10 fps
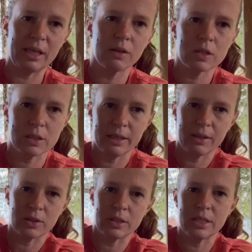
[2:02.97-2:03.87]
Gear
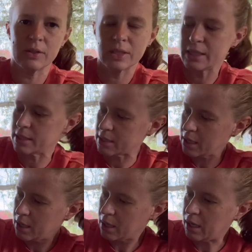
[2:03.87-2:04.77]
Slinger series
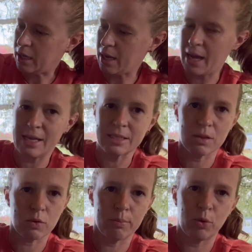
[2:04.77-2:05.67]
uh, has the
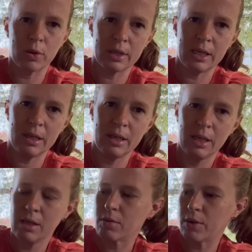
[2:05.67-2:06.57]
Remora,
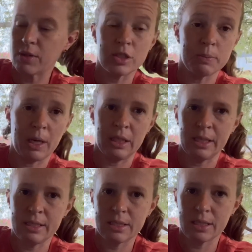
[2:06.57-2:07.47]
the
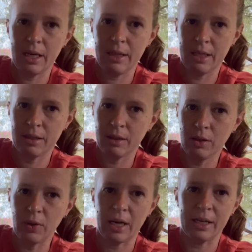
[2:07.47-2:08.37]
smallest, and then the
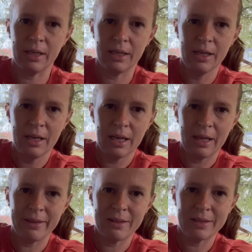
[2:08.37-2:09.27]
Lunada,
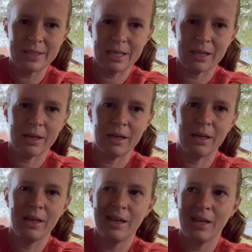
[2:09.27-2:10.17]
and then the
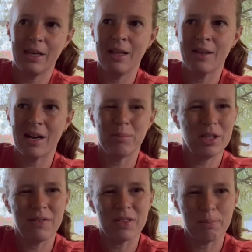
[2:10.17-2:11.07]
Sitka, and then I
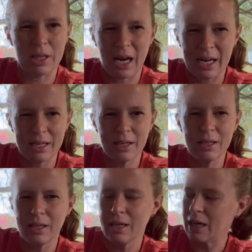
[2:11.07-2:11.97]
believe the Malaga.
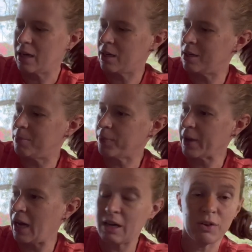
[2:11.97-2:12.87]
Um,
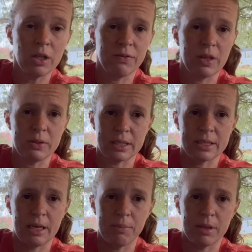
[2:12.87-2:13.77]
I have all of those
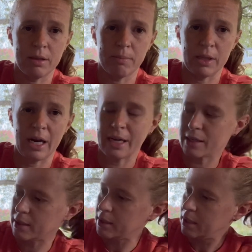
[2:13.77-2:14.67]
except the
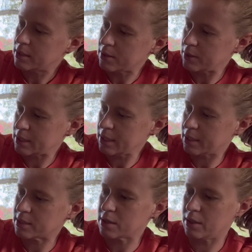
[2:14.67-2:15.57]
Malaga. So the Sitka
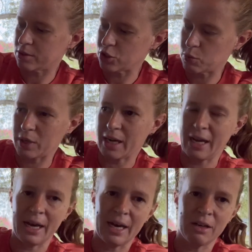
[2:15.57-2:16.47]
is the largest one I
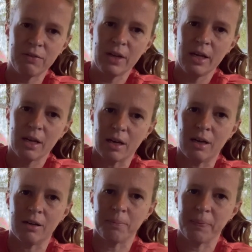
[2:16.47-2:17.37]
have.
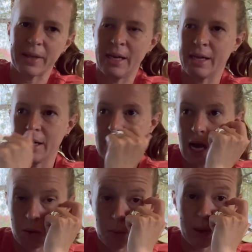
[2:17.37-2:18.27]
Um, and uh,
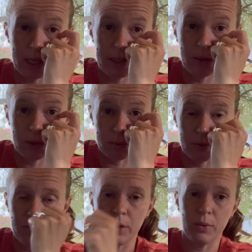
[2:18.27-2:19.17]
I will probably do a
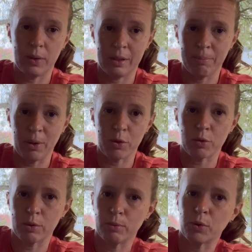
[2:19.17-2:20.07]
review on both the
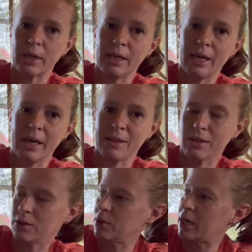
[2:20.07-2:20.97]
Remora and the
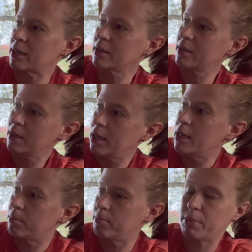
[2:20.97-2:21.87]
Lunada,
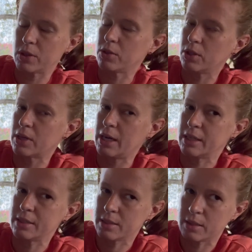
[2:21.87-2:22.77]
but the Lunada
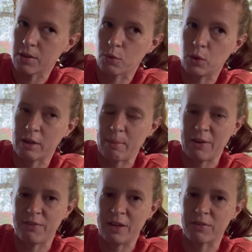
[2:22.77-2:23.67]
is another one of my
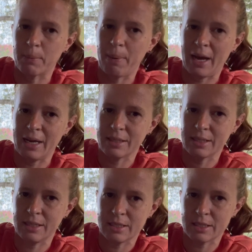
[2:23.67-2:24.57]
favorite bags.
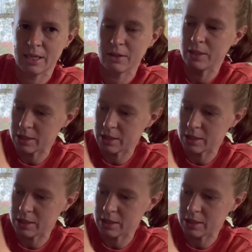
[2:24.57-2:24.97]
It is slightly